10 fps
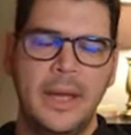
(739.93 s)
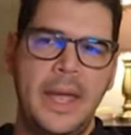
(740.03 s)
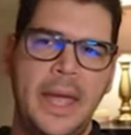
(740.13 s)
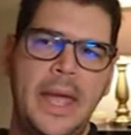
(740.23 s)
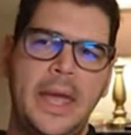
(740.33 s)

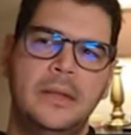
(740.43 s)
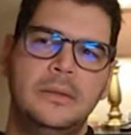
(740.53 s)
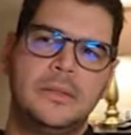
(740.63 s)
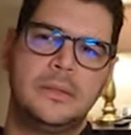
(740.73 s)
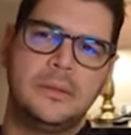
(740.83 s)

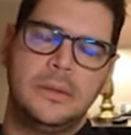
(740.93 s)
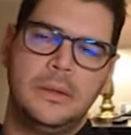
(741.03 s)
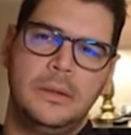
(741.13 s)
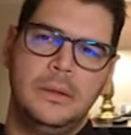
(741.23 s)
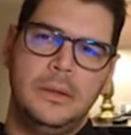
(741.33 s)
and
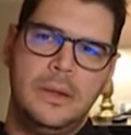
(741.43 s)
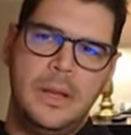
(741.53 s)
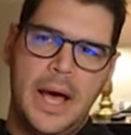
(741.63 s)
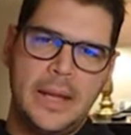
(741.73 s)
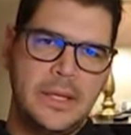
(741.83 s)

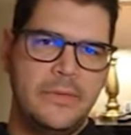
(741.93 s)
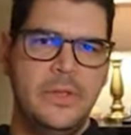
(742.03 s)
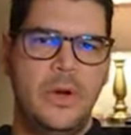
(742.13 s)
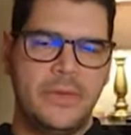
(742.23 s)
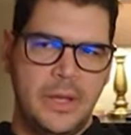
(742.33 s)
not giving
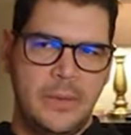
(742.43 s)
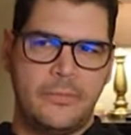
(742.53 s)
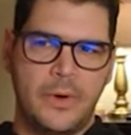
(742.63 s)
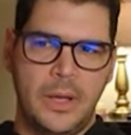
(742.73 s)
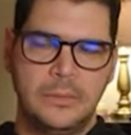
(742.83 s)
you everything up
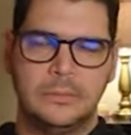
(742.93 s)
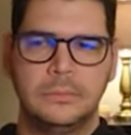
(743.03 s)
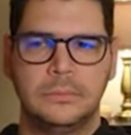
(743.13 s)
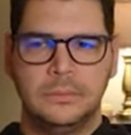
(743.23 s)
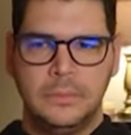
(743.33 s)
front,
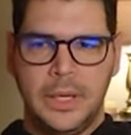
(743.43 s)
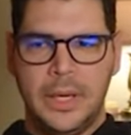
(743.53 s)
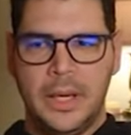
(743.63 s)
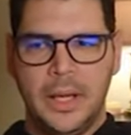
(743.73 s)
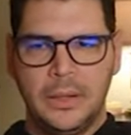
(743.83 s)

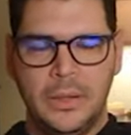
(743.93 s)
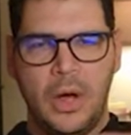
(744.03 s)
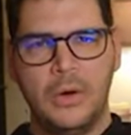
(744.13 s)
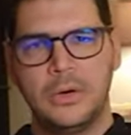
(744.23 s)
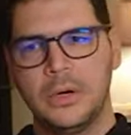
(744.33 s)

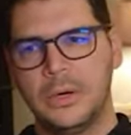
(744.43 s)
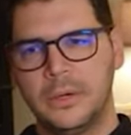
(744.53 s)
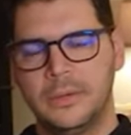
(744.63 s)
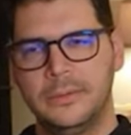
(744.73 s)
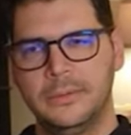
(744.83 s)

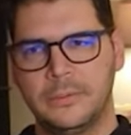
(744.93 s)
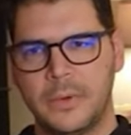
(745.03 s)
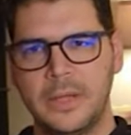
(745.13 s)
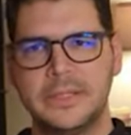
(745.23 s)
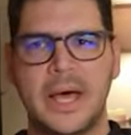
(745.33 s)
longer
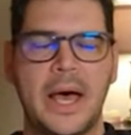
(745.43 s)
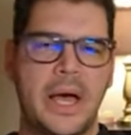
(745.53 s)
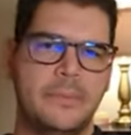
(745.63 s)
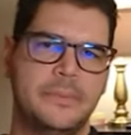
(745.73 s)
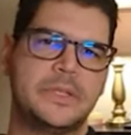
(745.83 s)
run
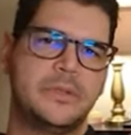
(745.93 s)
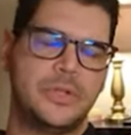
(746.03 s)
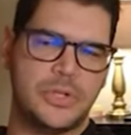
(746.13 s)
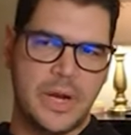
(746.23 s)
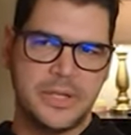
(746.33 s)
times,
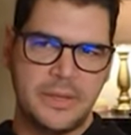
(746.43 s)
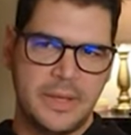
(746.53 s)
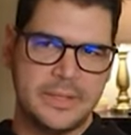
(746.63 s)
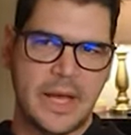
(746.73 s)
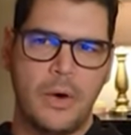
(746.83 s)
stretching
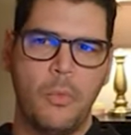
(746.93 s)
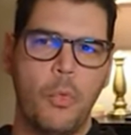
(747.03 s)
things out.